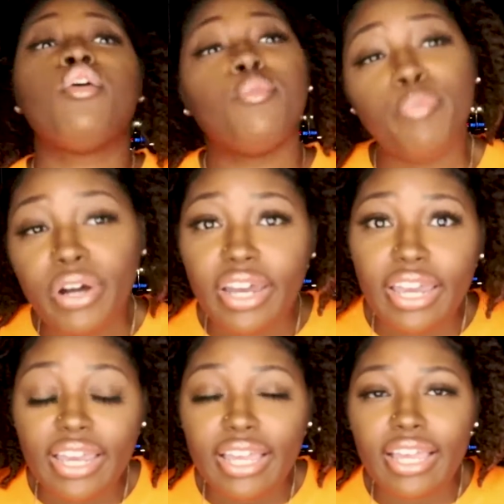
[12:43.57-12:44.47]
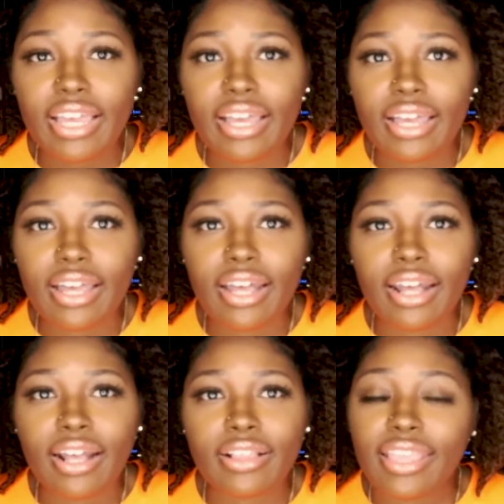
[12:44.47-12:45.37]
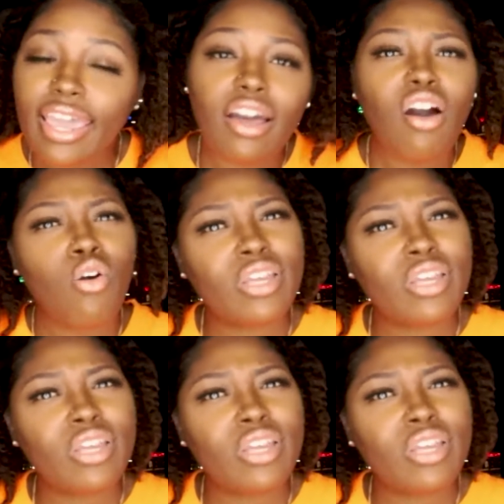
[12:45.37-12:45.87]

But they go